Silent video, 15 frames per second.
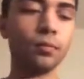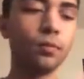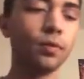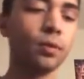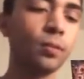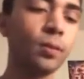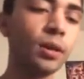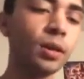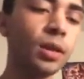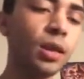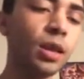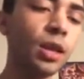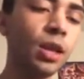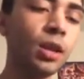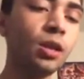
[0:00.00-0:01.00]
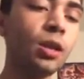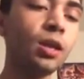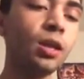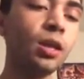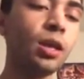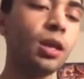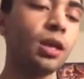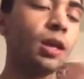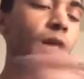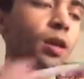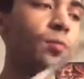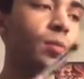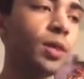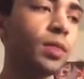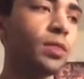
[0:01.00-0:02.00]
going back in
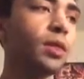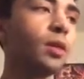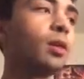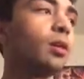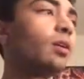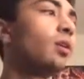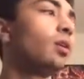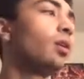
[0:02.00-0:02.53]
again with the